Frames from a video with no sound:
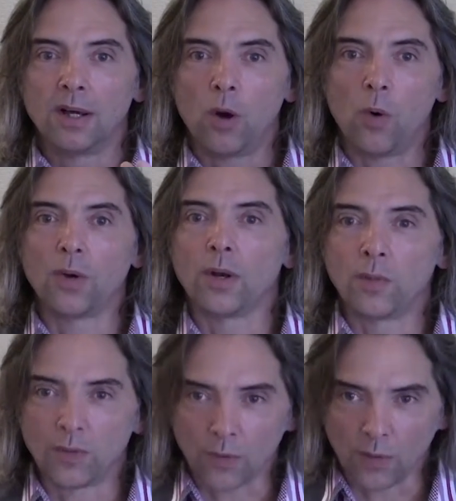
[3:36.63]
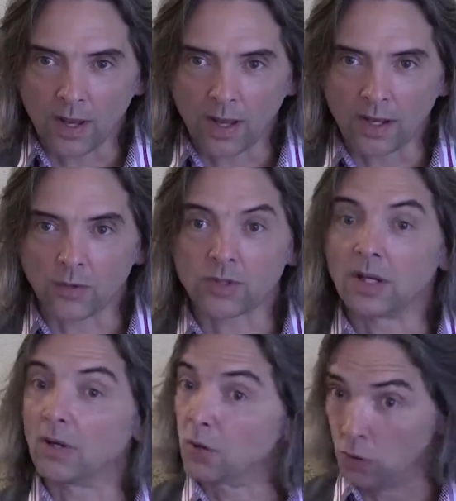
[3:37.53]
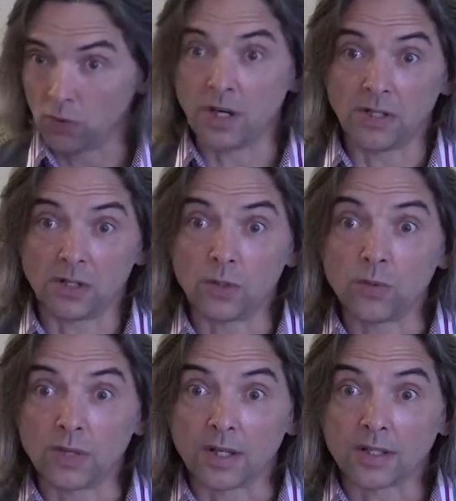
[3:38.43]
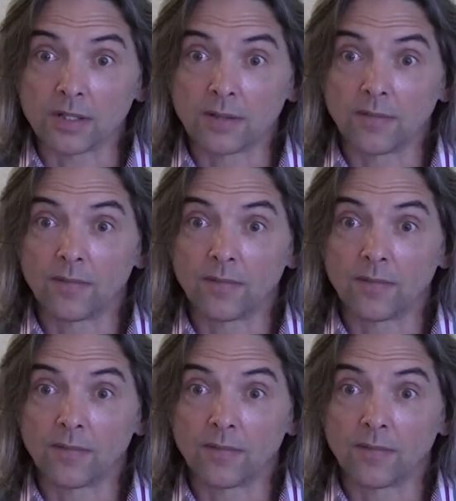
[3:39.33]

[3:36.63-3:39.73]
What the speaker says: hold it over their head or say, you need to do this.